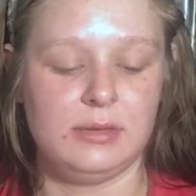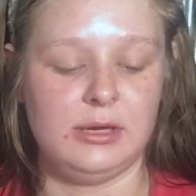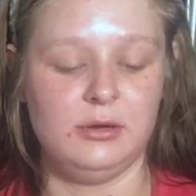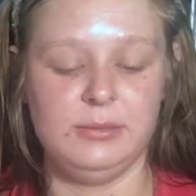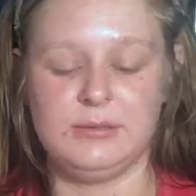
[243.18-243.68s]

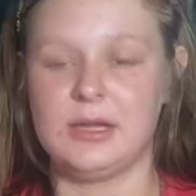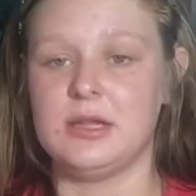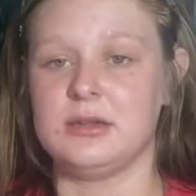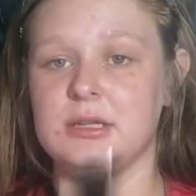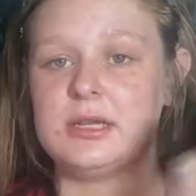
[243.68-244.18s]
homie right
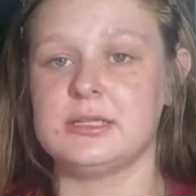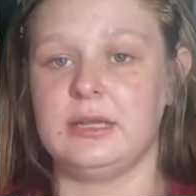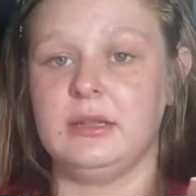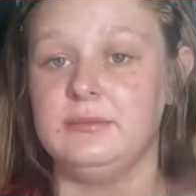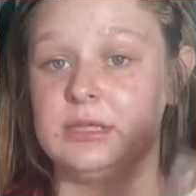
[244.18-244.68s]
here does.
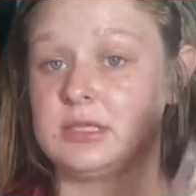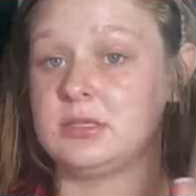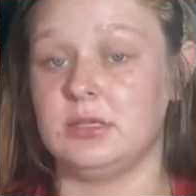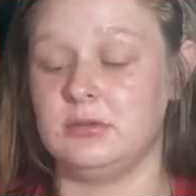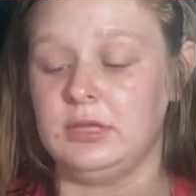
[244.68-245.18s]
I love this
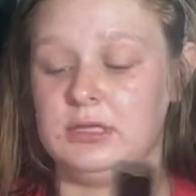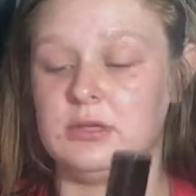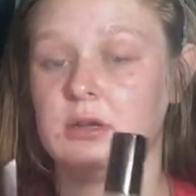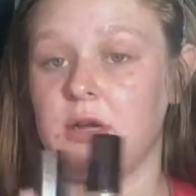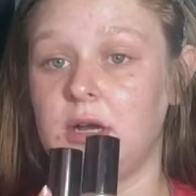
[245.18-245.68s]
too. These
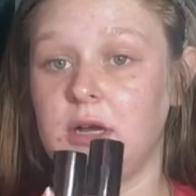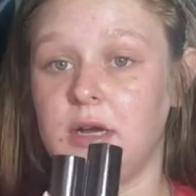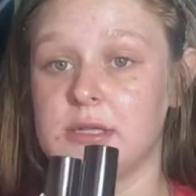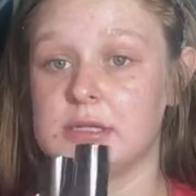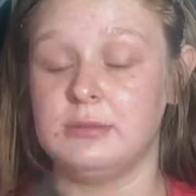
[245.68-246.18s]
are
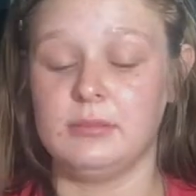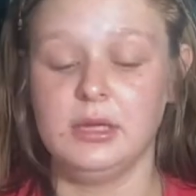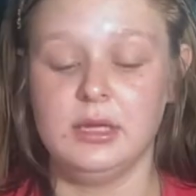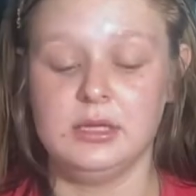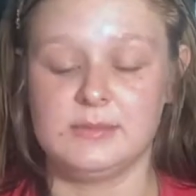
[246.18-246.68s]
awesome,
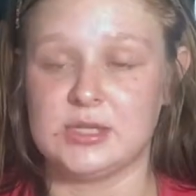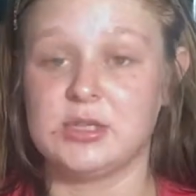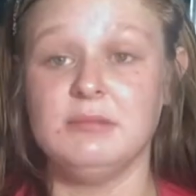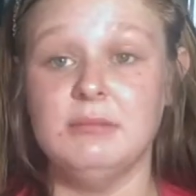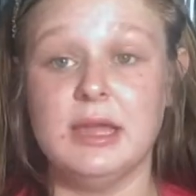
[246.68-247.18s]

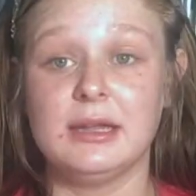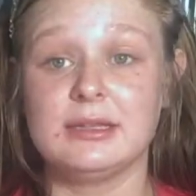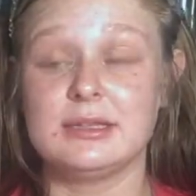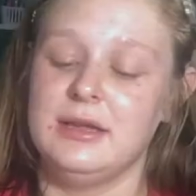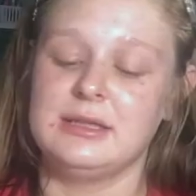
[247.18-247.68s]
especially
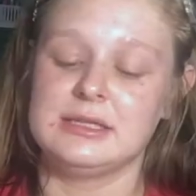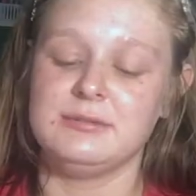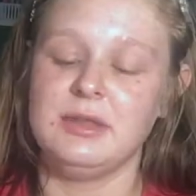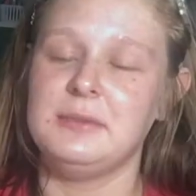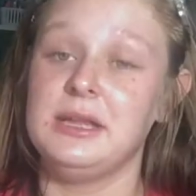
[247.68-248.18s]
mixed. It doesn't
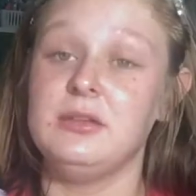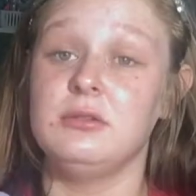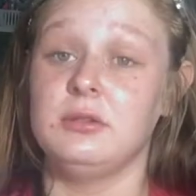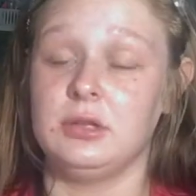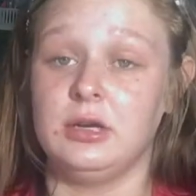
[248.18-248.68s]
really make you
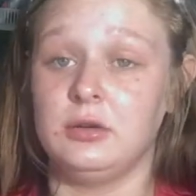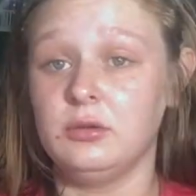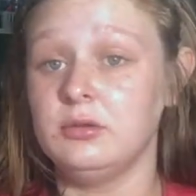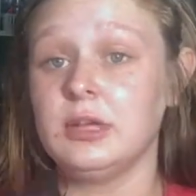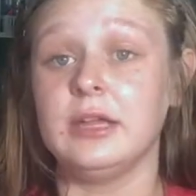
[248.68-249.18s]

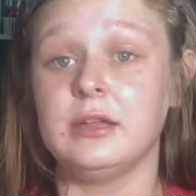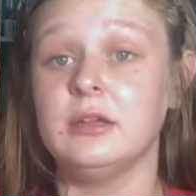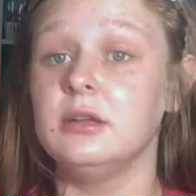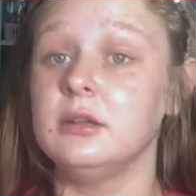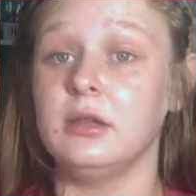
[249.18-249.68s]
glow like
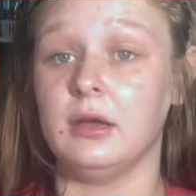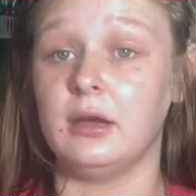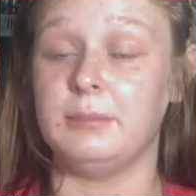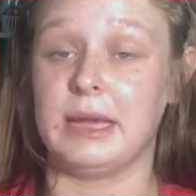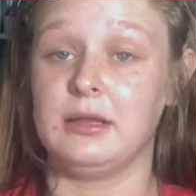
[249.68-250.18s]

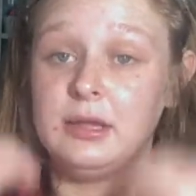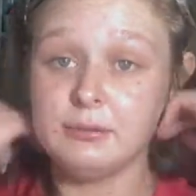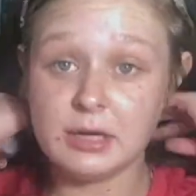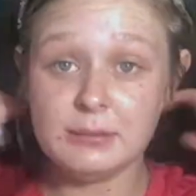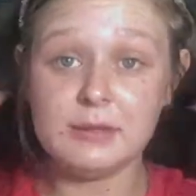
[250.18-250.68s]
the backlight
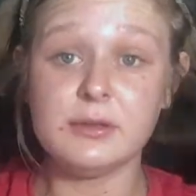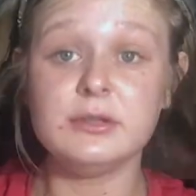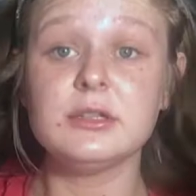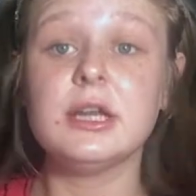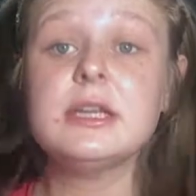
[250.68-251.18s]
priming
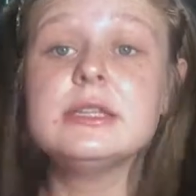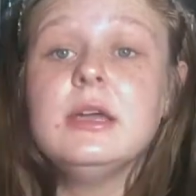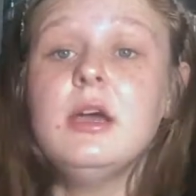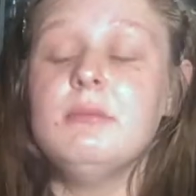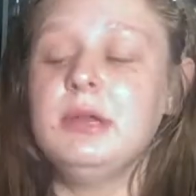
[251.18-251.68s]
filter does,
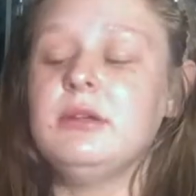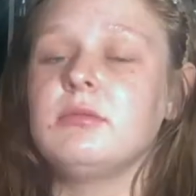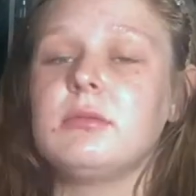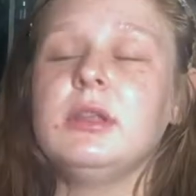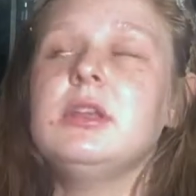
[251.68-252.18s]
but it
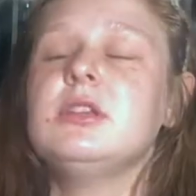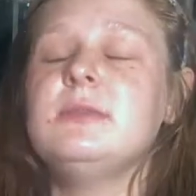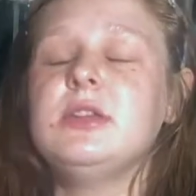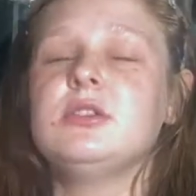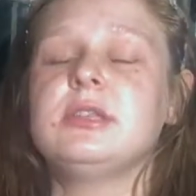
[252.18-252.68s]
really just
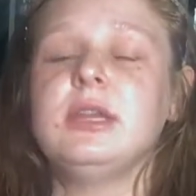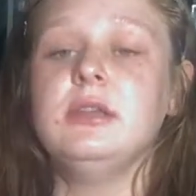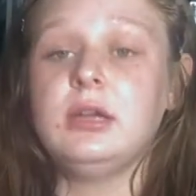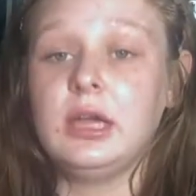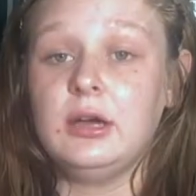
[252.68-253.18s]
makes your skin
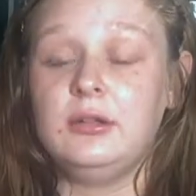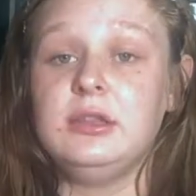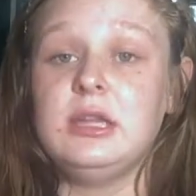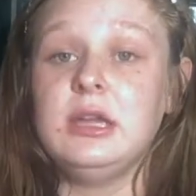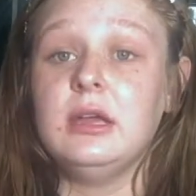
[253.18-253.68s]
look
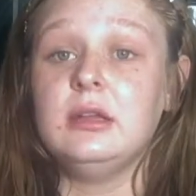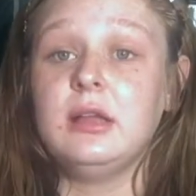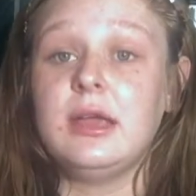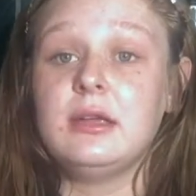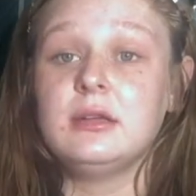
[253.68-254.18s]
healthy and
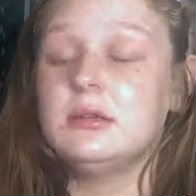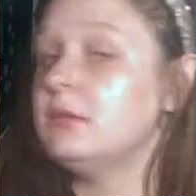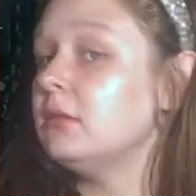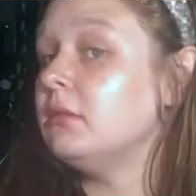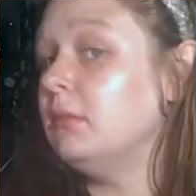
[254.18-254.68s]
like
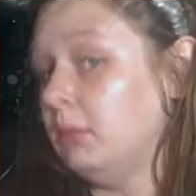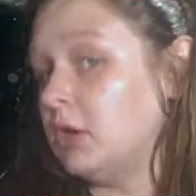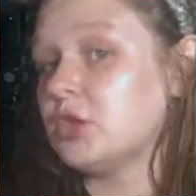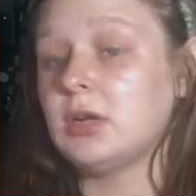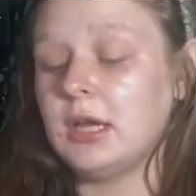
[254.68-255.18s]

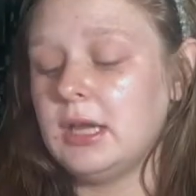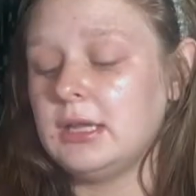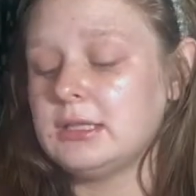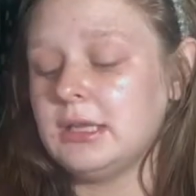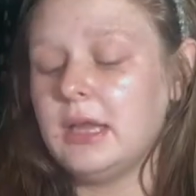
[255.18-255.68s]

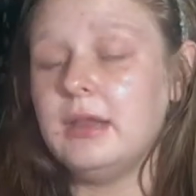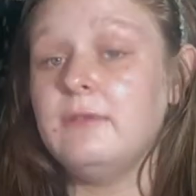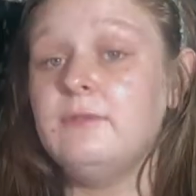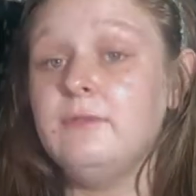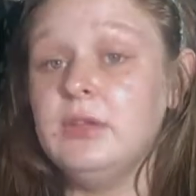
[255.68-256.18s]
moisturized, and it
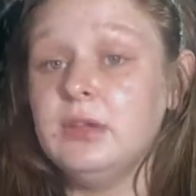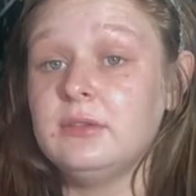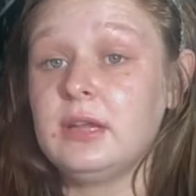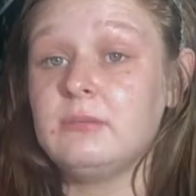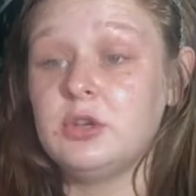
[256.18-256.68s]
feels
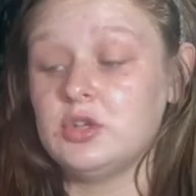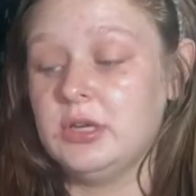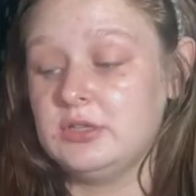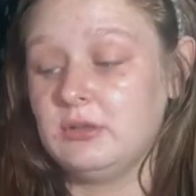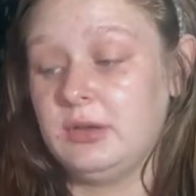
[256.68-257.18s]
like a
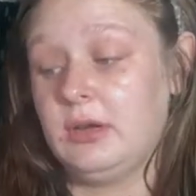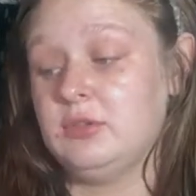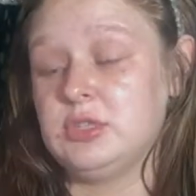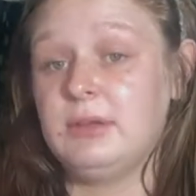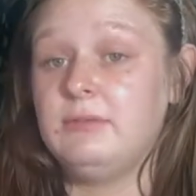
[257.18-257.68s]
moisturizer going on,
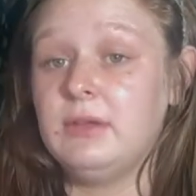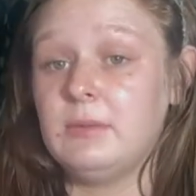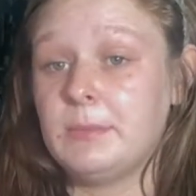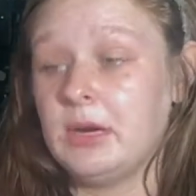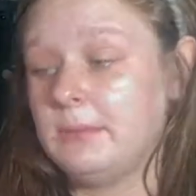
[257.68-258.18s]
which is my
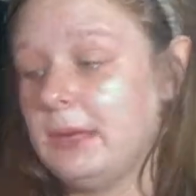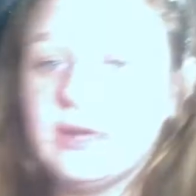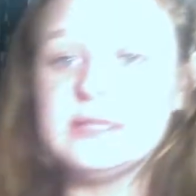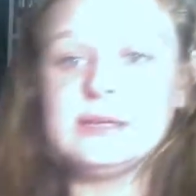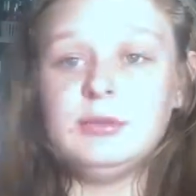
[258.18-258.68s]
favorite part it.
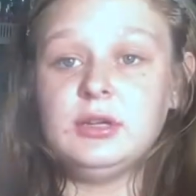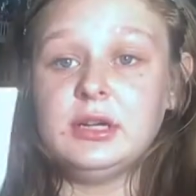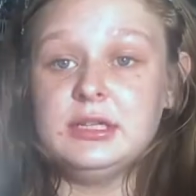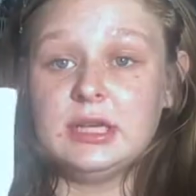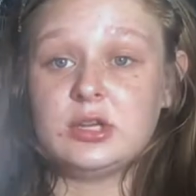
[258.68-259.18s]
Very similar
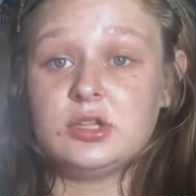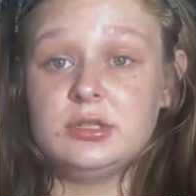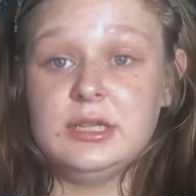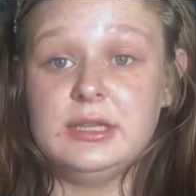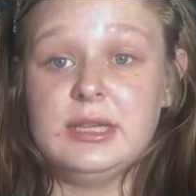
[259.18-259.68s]
in texture
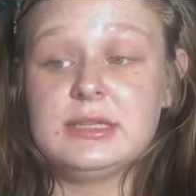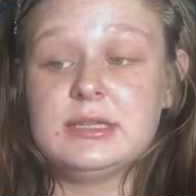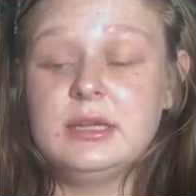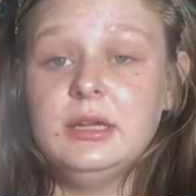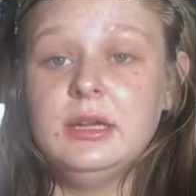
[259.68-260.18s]
to
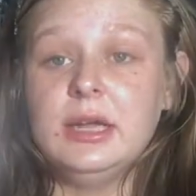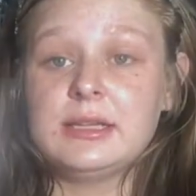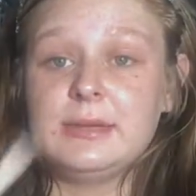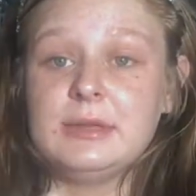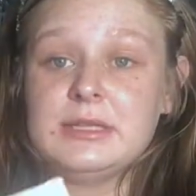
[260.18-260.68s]
this,
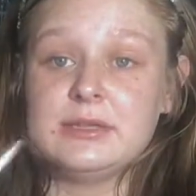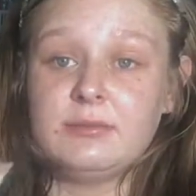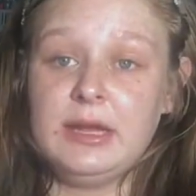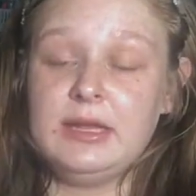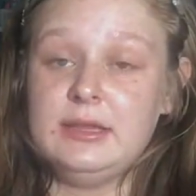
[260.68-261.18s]
except this is
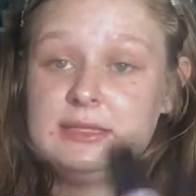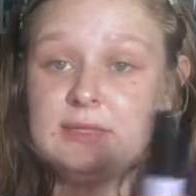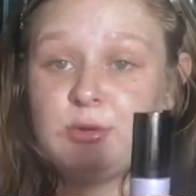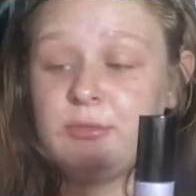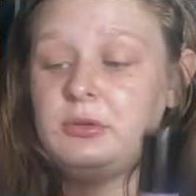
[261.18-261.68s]
white and this is
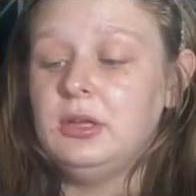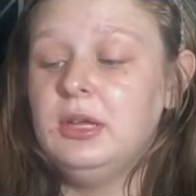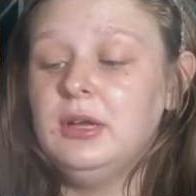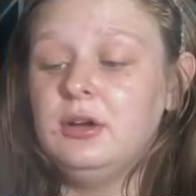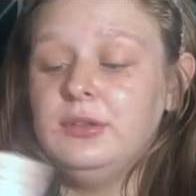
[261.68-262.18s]
purple.
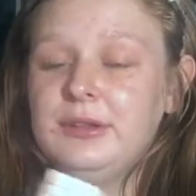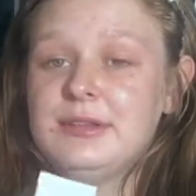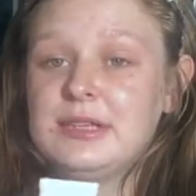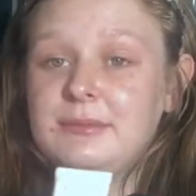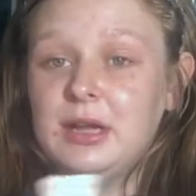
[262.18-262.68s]
Only
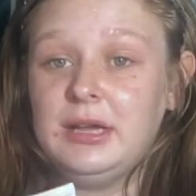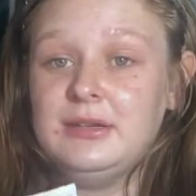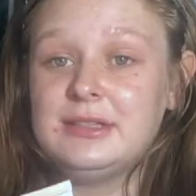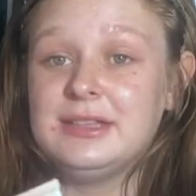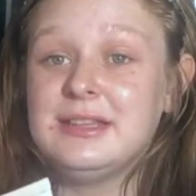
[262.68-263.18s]
reason I'm not
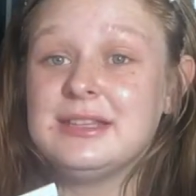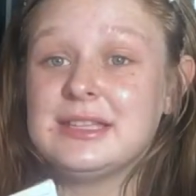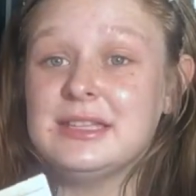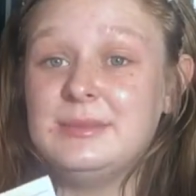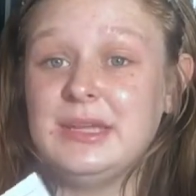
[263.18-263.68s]
using this
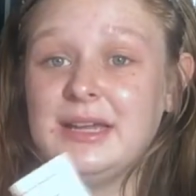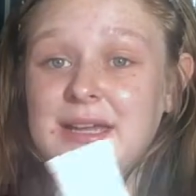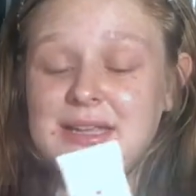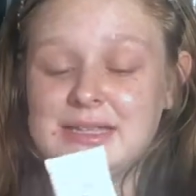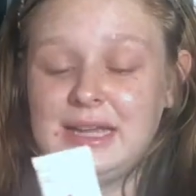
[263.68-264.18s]
is
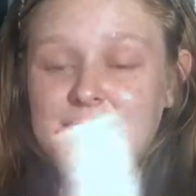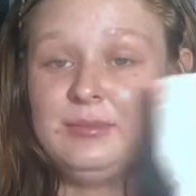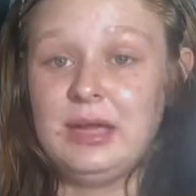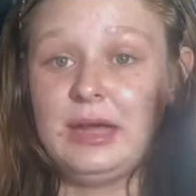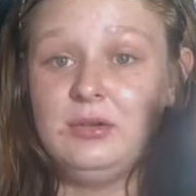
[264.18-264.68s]
because
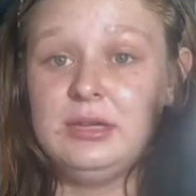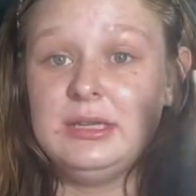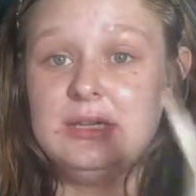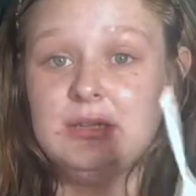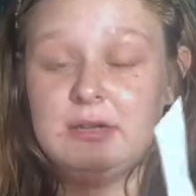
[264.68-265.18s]
I'm out and I
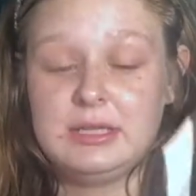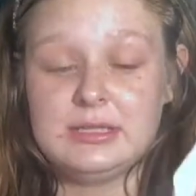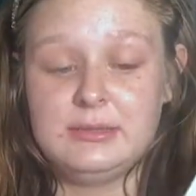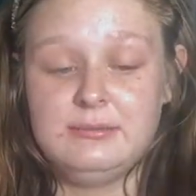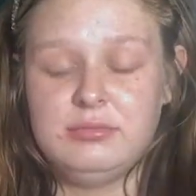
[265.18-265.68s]
need to go get
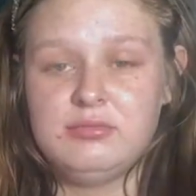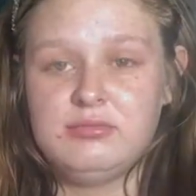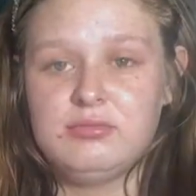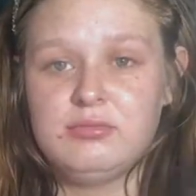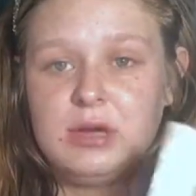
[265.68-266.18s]
some
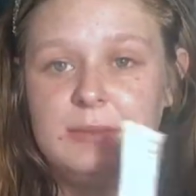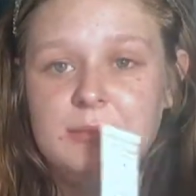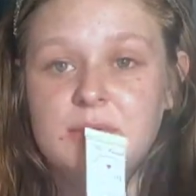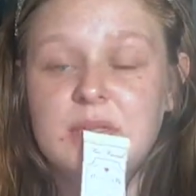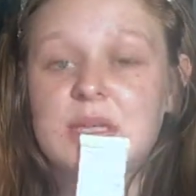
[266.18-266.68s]

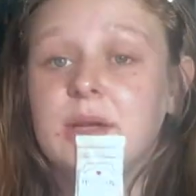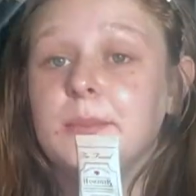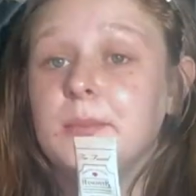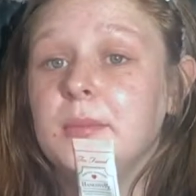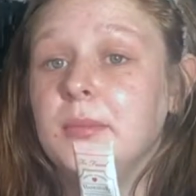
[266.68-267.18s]
probably on
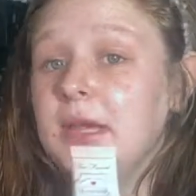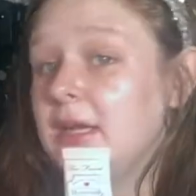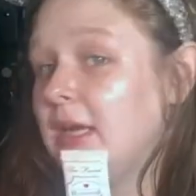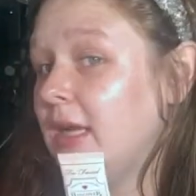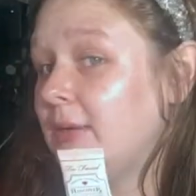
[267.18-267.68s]

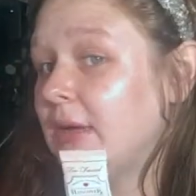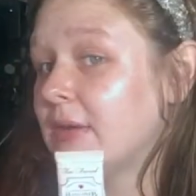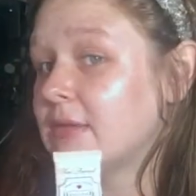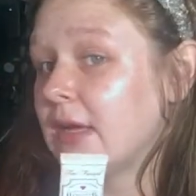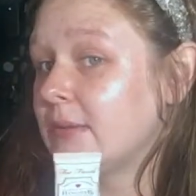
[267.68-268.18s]
Monday when I
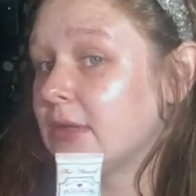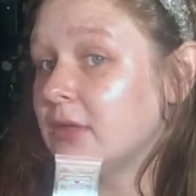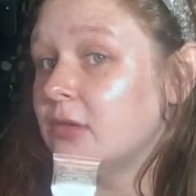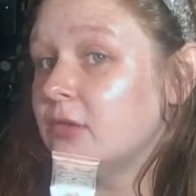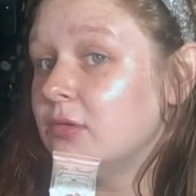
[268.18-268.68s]
have time to
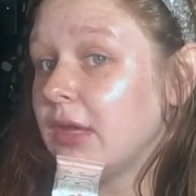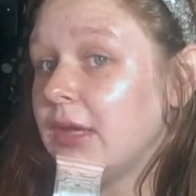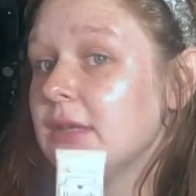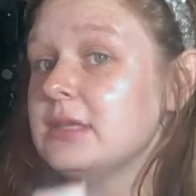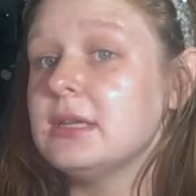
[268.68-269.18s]
go get
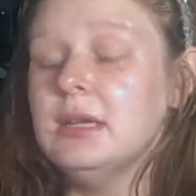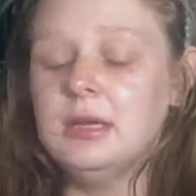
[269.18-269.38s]
it,